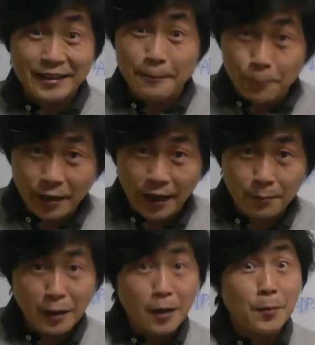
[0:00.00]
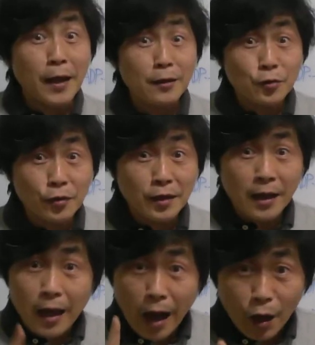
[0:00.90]
If we have, but actually,
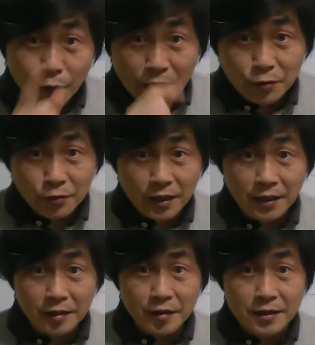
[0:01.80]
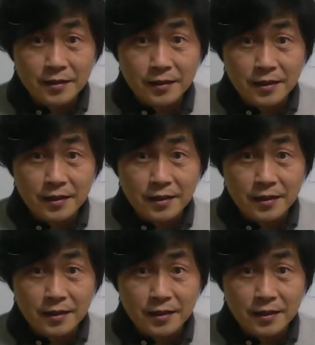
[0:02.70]
how can you increase